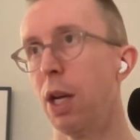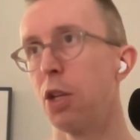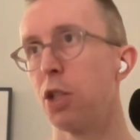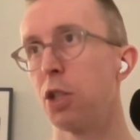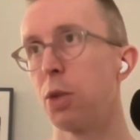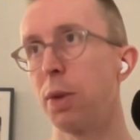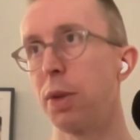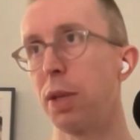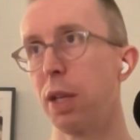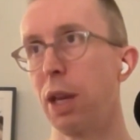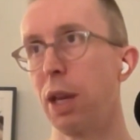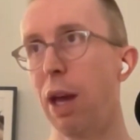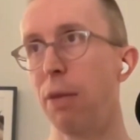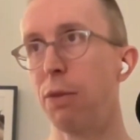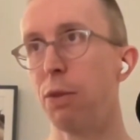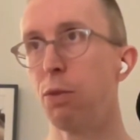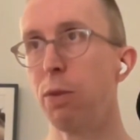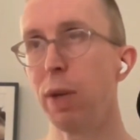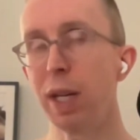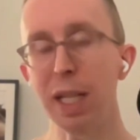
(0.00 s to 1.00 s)
So I think you
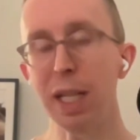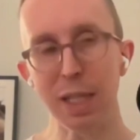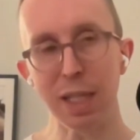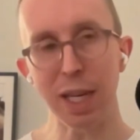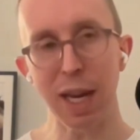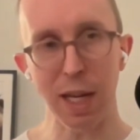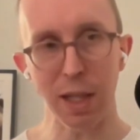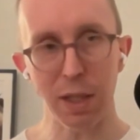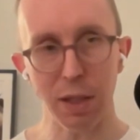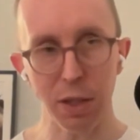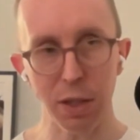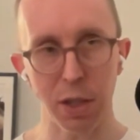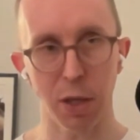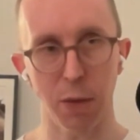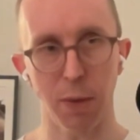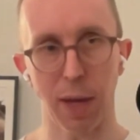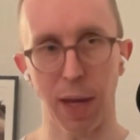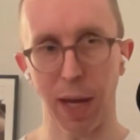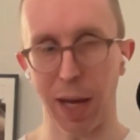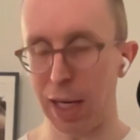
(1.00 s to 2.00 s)
have to really tend
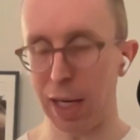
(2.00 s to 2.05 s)
to it.